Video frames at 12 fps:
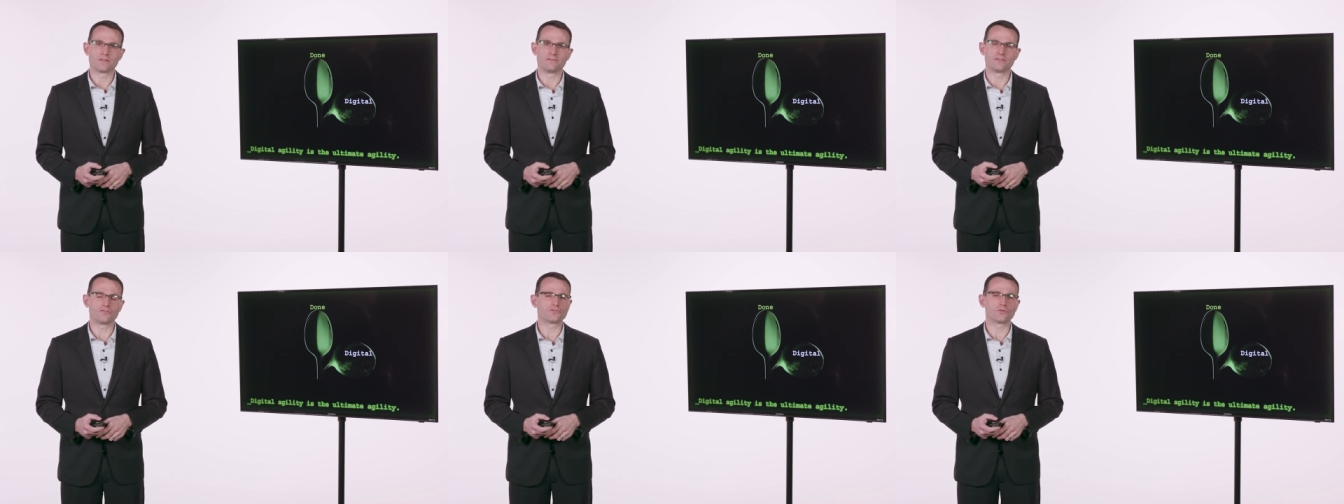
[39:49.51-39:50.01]

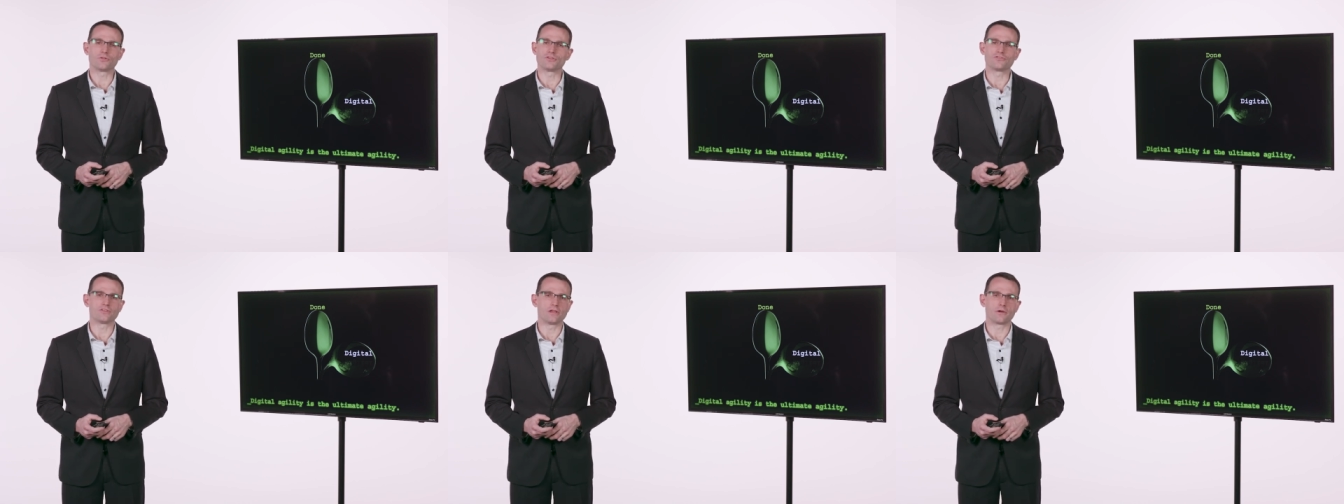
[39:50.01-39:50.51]
Digital
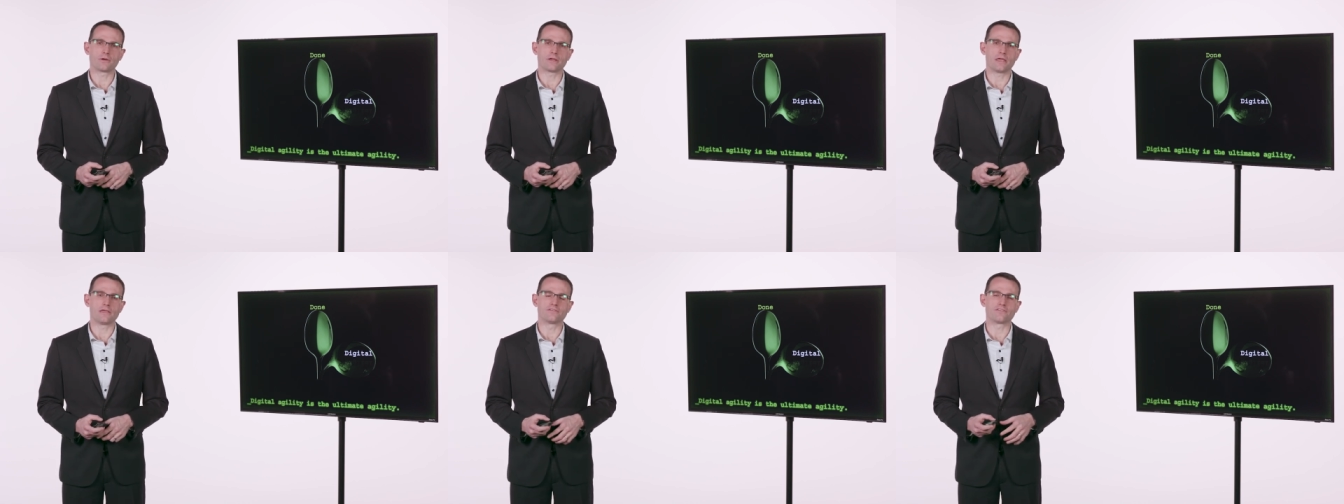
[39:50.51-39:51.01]

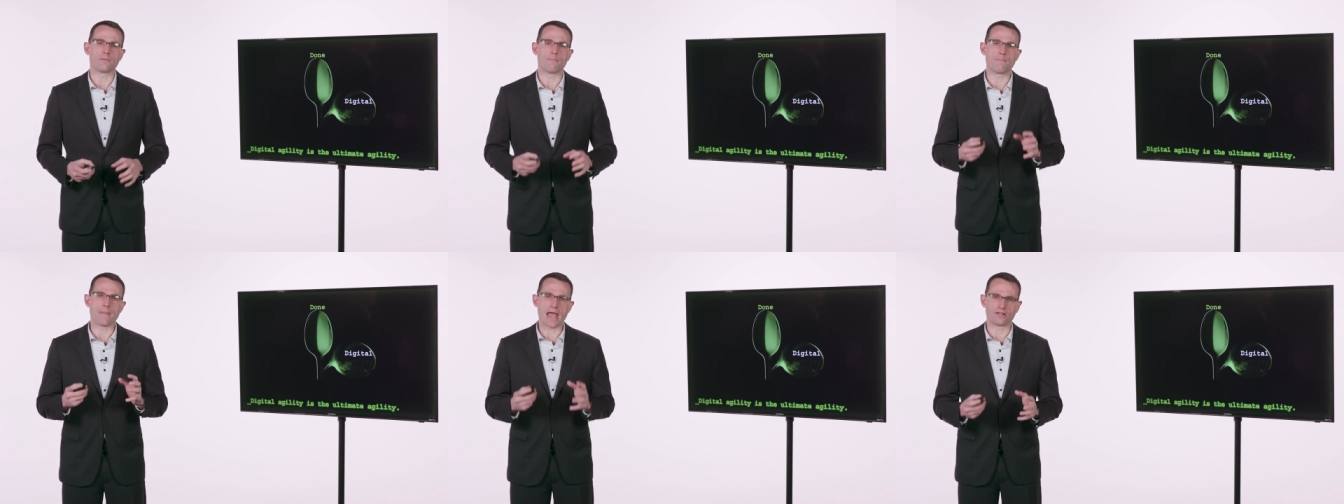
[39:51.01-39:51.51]
engineering is the
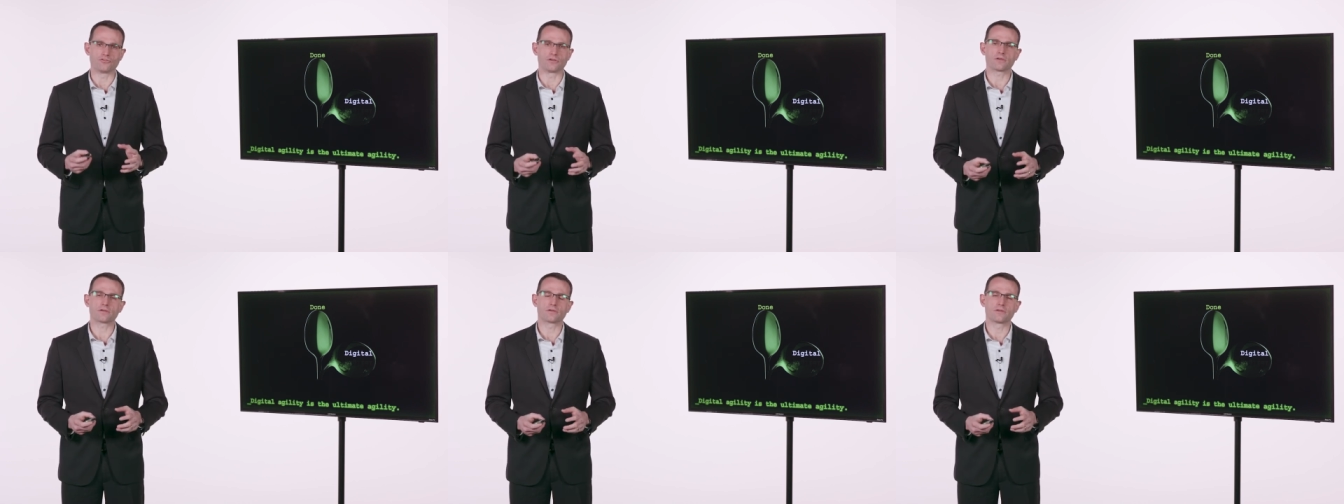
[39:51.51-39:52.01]

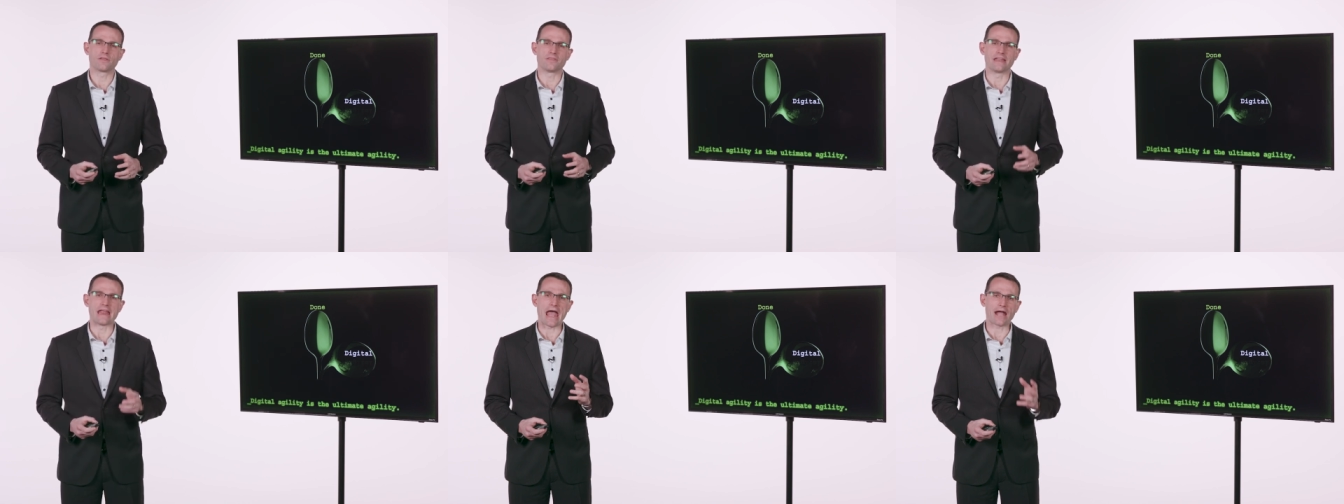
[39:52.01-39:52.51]
magic
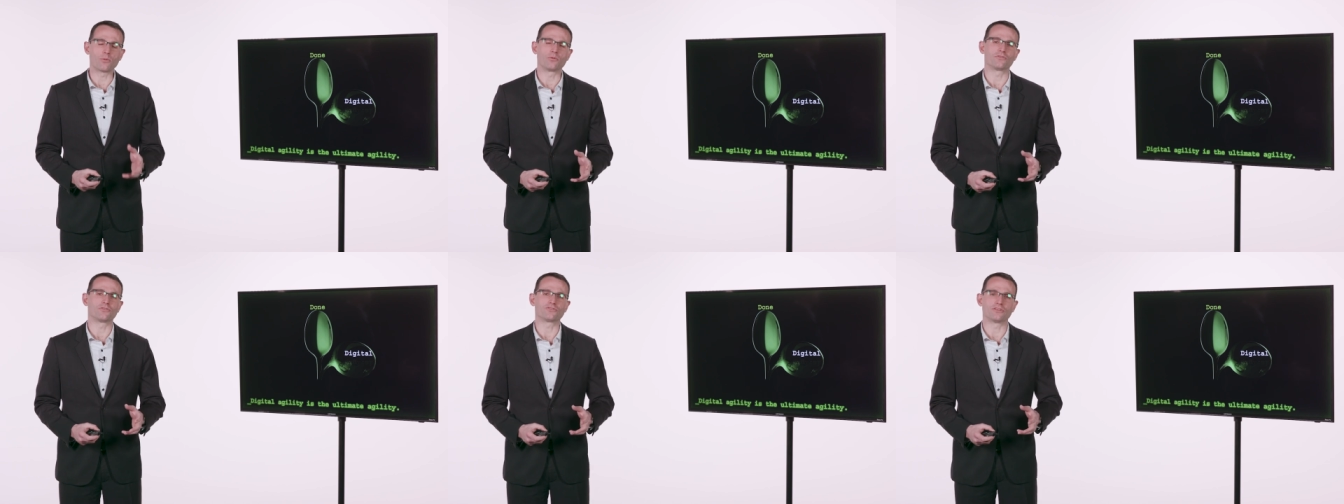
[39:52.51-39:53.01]
that
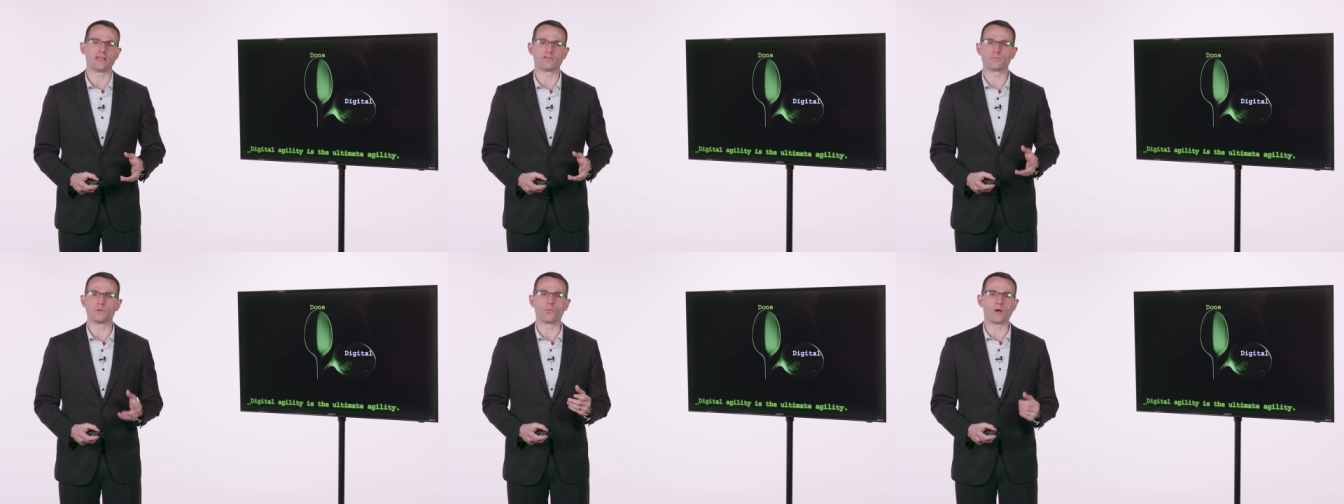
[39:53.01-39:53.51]
acquisition
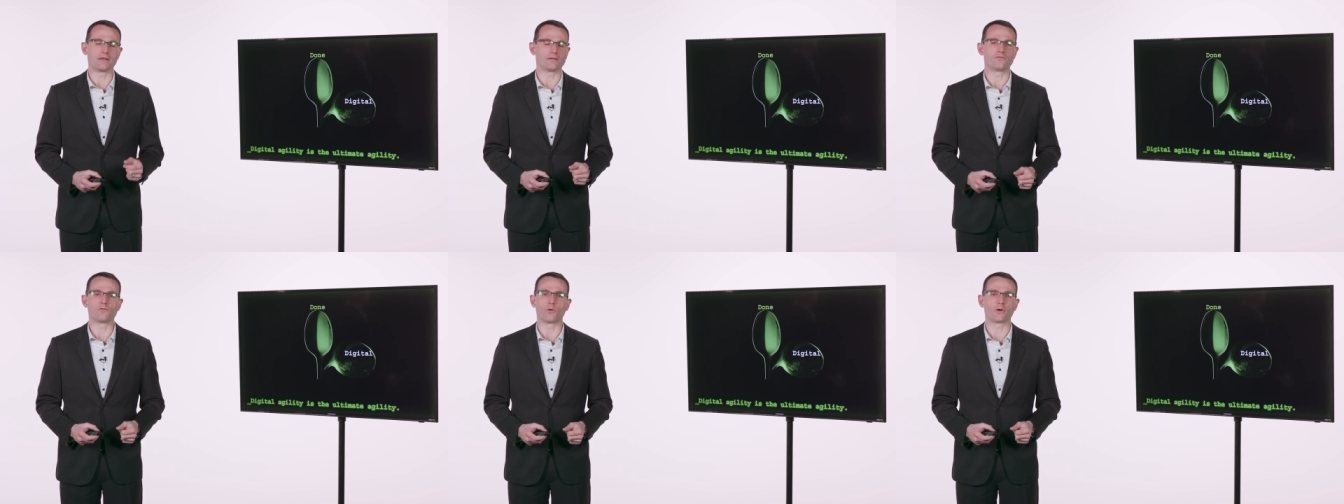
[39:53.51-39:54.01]
has been
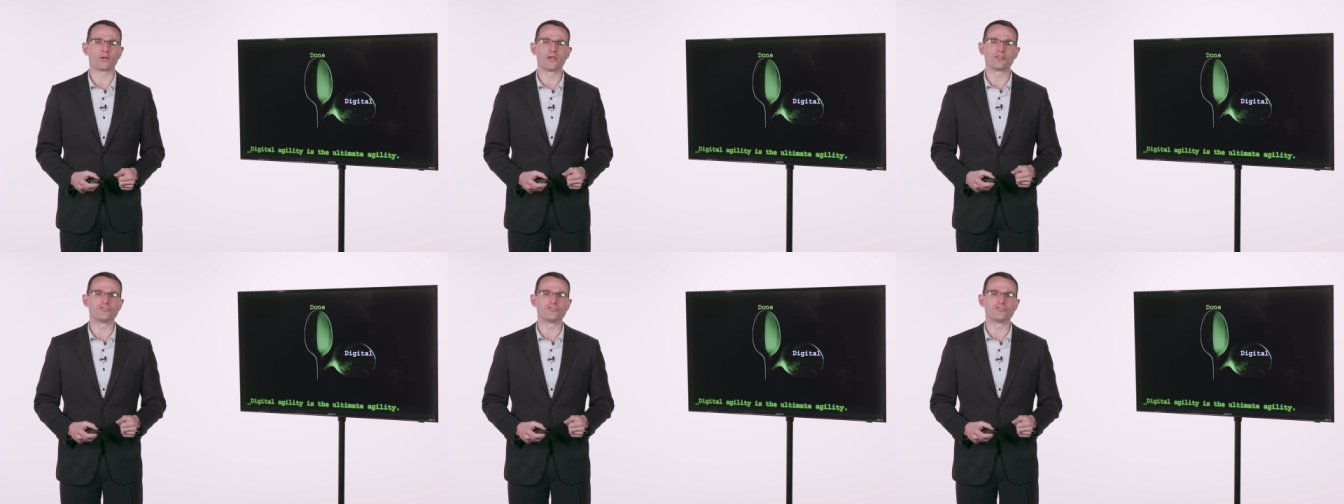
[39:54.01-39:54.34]
waiting for.